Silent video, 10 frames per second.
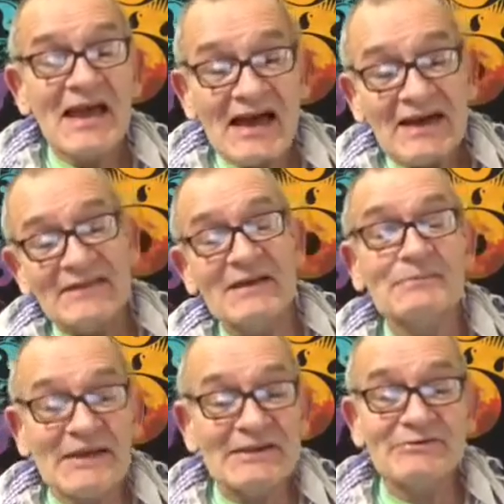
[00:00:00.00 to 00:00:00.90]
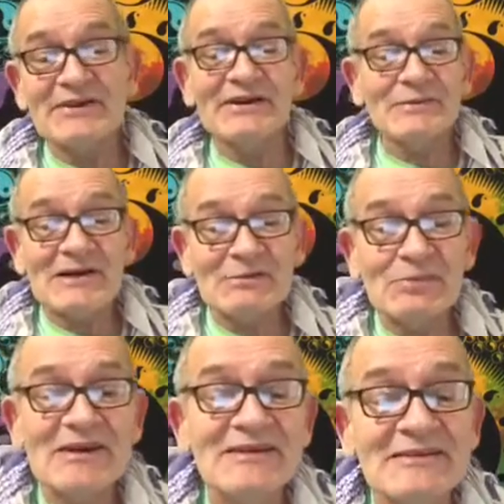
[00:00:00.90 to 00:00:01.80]
And that may very well
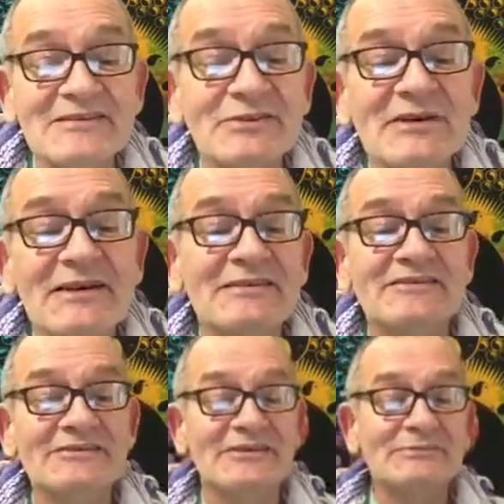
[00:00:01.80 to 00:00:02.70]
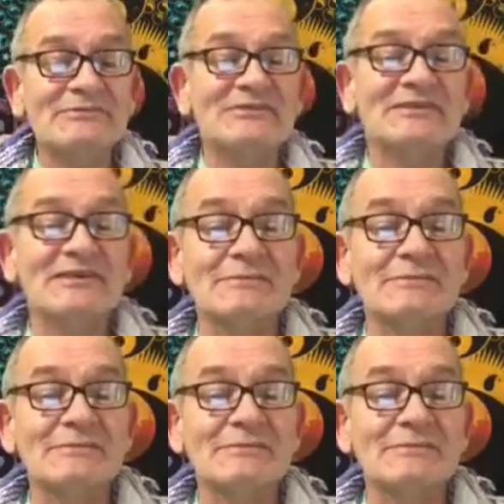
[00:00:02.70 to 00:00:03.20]
play into relationships today,